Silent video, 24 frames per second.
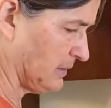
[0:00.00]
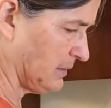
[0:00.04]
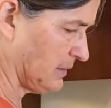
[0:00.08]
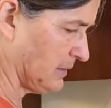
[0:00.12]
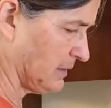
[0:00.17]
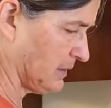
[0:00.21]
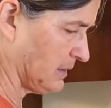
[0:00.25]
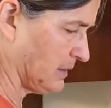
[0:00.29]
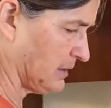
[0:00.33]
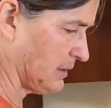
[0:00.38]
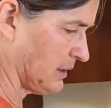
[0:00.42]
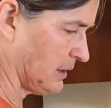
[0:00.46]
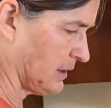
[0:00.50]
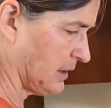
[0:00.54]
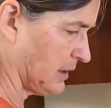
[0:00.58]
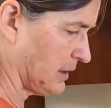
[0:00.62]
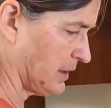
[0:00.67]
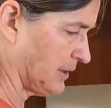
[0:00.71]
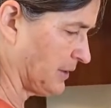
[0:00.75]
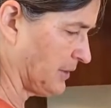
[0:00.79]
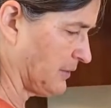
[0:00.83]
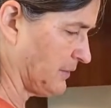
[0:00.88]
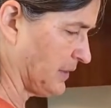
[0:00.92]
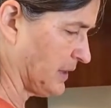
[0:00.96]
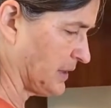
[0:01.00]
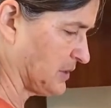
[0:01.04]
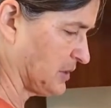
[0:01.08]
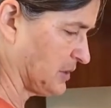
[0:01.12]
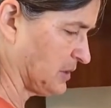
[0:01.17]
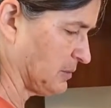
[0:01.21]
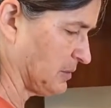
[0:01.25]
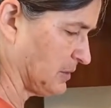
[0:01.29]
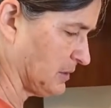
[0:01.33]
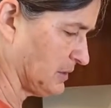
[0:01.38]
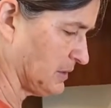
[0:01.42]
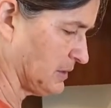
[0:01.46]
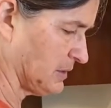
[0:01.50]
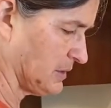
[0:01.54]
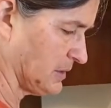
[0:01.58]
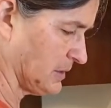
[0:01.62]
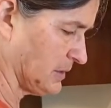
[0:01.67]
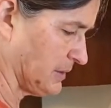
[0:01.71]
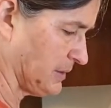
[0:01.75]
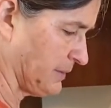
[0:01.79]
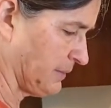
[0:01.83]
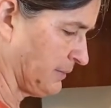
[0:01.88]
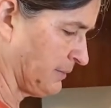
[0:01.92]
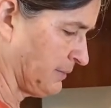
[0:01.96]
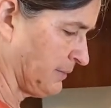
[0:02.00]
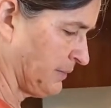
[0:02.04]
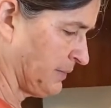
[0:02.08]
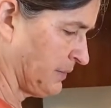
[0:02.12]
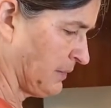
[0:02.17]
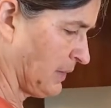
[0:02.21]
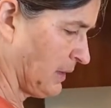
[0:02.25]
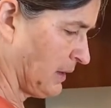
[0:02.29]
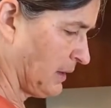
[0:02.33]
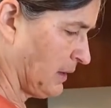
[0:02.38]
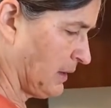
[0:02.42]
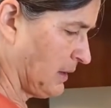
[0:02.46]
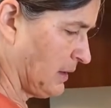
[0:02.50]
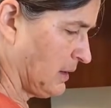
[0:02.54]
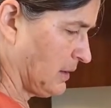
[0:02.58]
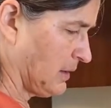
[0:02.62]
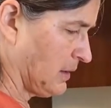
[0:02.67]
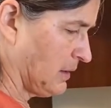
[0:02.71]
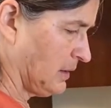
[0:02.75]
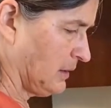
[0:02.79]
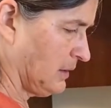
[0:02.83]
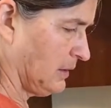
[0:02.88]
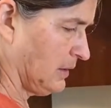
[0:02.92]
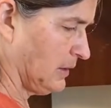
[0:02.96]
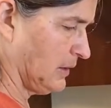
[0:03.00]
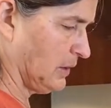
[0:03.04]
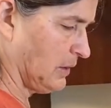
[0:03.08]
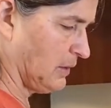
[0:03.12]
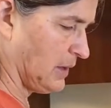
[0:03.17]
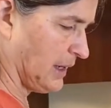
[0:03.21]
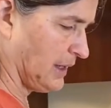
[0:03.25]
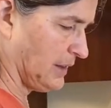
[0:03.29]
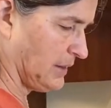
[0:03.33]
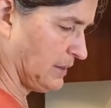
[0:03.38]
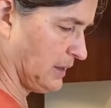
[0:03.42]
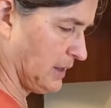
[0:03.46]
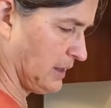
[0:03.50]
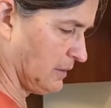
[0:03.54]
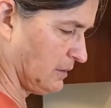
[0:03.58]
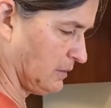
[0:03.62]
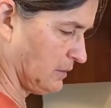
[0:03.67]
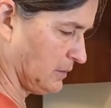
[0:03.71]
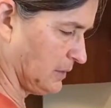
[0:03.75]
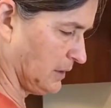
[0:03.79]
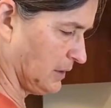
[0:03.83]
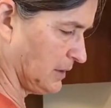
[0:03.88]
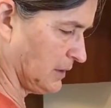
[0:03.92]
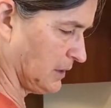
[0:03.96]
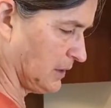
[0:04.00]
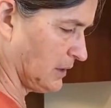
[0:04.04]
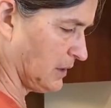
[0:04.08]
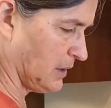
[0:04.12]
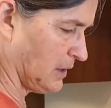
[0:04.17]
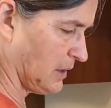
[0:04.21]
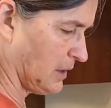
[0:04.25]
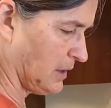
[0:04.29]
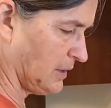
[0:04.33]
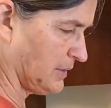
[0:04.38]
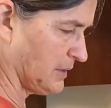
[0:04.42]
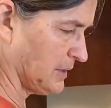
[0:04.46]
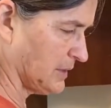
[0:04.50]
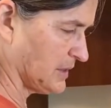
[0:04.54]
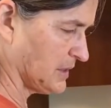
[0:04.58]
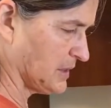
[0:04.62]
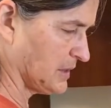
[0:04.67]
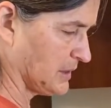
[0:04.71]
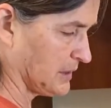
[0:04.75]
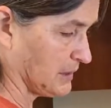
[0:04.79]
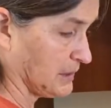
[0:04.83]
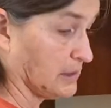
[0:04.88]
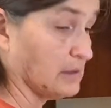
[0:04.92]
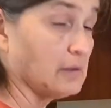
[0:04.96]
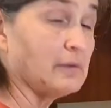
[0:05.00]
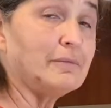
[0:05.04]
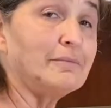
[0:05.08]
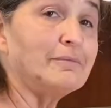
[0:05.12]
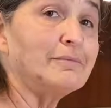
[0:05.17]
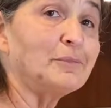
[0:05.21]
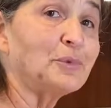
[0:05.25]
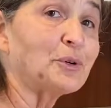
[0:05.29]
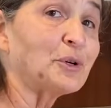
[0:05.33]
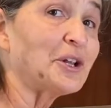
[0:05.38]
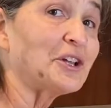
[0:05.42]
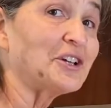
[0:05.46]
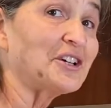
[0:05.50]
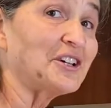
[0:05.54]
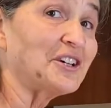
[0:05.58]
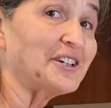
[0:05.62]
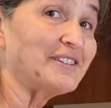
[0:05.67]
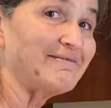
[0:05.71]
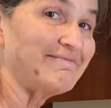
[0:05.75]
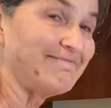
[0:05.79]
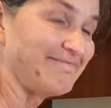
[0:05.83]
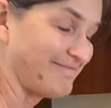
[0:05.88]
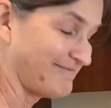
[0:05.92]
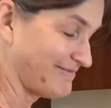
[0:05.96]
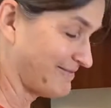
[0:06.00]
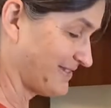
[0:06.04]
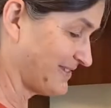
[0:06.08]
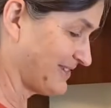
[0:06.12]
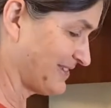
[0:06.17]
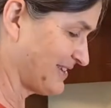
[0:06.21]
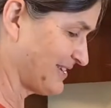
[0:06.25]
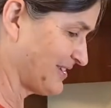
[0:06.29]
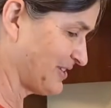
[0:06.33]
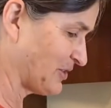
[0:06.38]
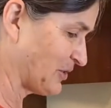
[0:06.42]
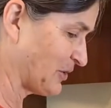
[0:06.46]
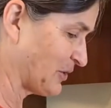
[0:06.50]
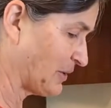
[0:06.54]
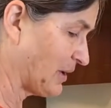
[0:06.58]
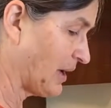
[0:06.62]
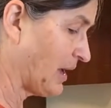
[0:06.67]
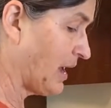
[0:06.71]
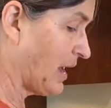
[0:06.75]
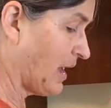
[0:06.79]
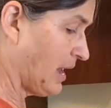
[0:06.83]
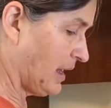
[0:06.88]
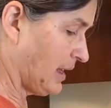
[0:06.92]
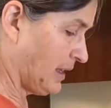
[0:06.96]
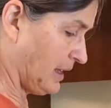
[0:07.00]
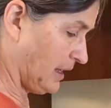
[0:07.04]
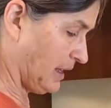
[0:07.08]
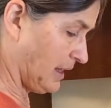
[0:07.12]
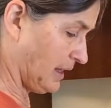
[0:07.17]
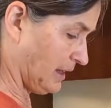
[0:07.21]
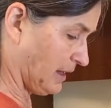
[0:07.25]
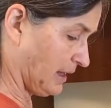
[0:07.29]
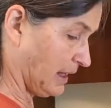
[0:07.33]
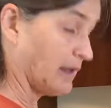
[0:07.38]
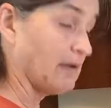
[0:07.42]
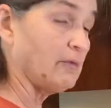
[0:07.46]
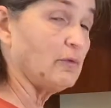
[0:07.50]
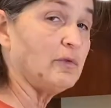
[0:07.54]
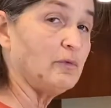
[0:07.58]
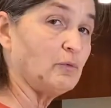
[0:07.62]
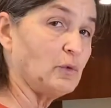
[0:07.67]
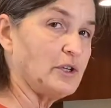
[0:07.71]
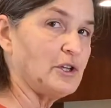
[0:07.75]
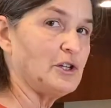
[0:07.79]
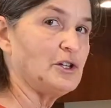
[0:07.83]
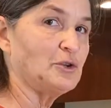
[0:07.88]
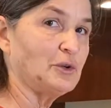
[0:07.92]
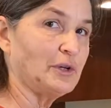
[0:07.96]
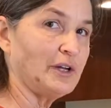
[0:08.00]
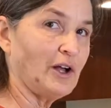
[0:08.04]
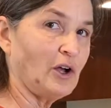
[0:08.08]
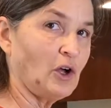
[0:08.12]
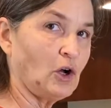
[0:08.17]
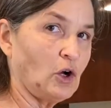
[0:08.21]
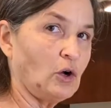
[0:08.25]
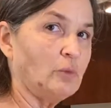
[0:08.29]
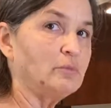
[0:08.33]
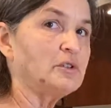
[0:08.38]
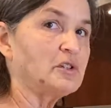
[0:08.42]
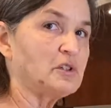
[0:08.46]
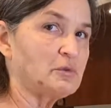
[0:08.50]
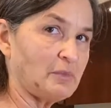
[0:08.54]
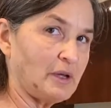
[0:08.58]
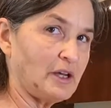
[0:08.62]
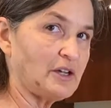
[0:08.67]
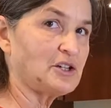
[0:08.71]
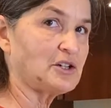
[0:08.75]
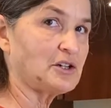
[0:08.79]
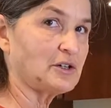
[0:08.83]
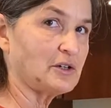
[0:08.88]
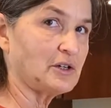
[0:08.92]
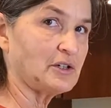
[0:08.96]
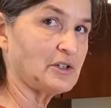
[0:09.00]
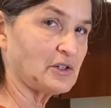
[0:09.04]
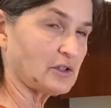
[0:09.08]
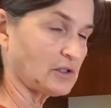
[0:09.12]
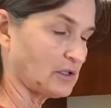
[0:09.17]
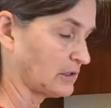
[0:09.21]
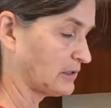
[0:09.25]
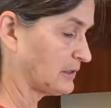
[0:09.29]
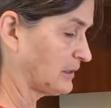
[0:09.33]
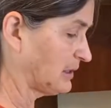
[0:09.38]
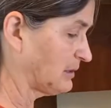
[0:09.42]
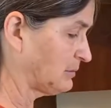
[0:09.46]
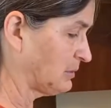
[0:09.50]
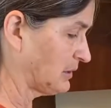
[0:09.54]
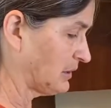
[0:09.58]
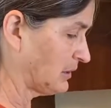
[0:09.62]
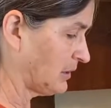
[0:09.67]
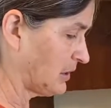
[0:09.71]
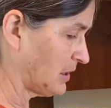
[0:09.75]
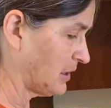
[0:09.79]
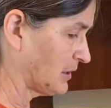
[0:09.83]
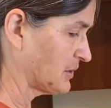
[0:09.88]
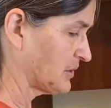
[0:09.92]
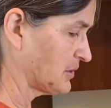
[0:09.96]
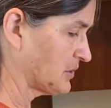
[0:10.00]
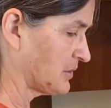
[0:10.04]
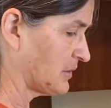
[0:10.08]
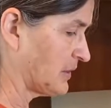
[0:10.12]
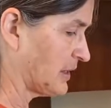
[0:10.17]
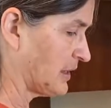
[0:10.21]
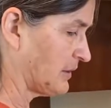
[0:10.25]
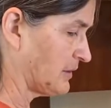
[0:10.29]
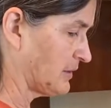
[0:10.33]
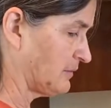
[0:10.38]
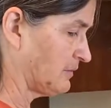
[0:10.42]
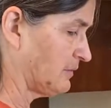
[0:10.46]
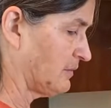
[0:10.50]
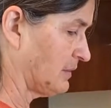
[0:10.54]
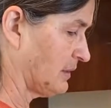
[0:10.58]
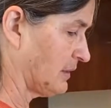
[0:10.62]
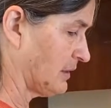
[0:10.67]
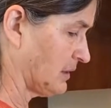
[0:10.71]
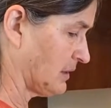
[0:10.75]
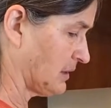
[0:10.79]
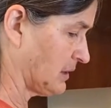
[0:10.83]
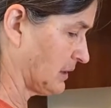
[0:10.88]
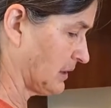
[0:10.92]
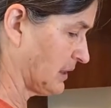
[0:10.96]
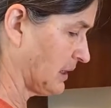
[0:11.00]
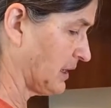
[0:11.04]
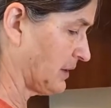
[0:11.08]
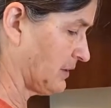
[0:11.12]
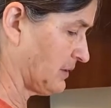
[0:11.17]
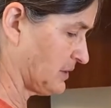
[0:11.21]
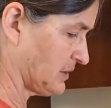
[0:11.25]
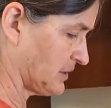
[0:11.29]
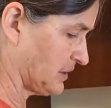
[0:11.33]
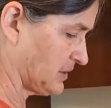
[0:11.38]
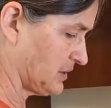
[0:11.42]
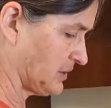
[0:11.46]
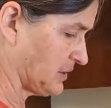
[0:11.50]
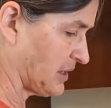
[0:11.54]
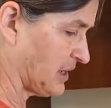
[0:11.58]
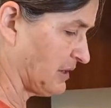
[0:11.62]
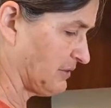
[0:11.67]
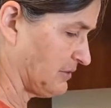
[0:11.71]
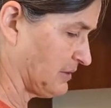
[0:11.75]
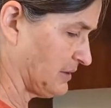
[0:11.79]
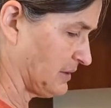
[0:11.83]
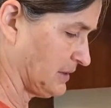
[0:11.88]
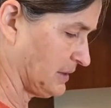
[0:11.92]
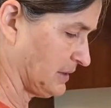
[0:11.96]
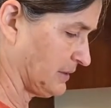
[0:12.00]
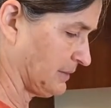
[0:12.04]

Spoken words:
They're the harder vegetables. So, you know, I think we're going to call this pretty good. So when you do it at home, just make sure it's cooked a little bit longer so that the carrots are softened.